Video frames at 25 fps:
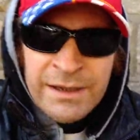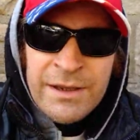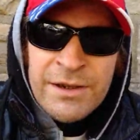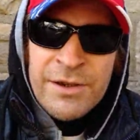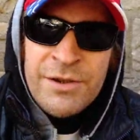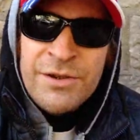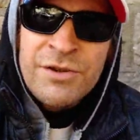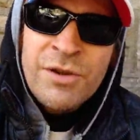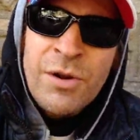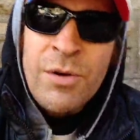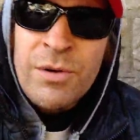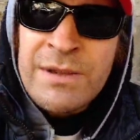
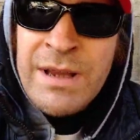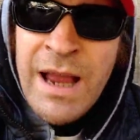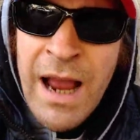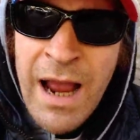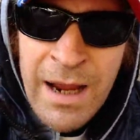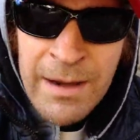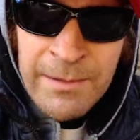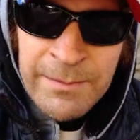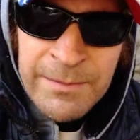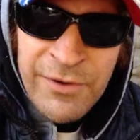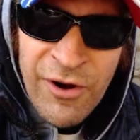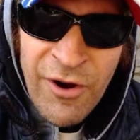there's no
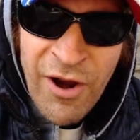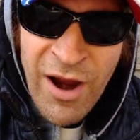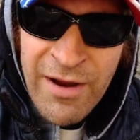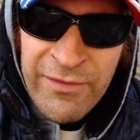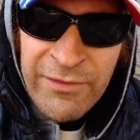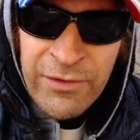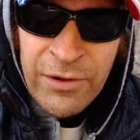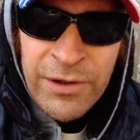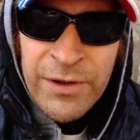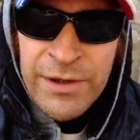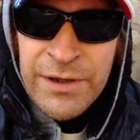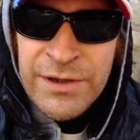time
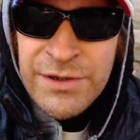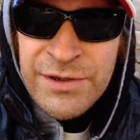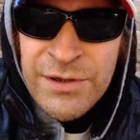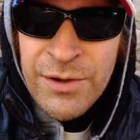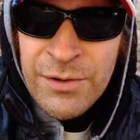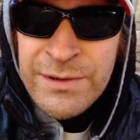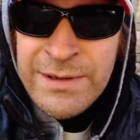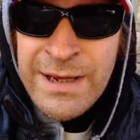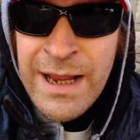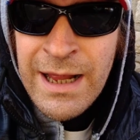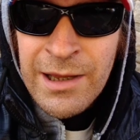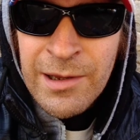travel, there's
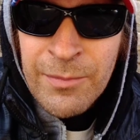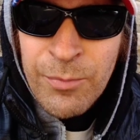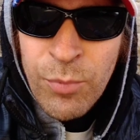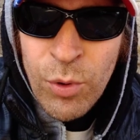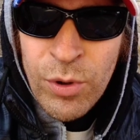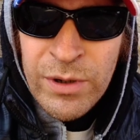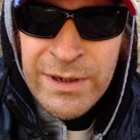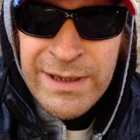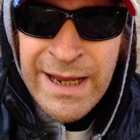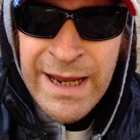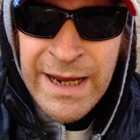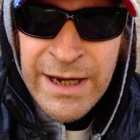no
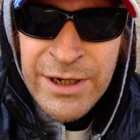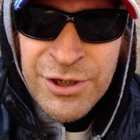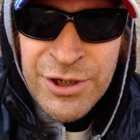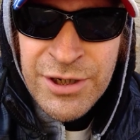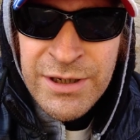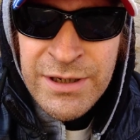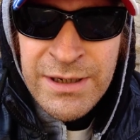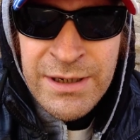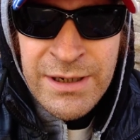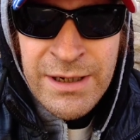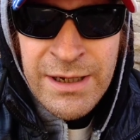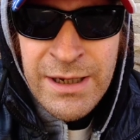
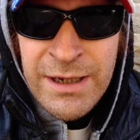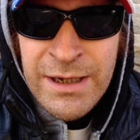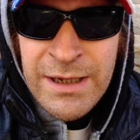teleportation.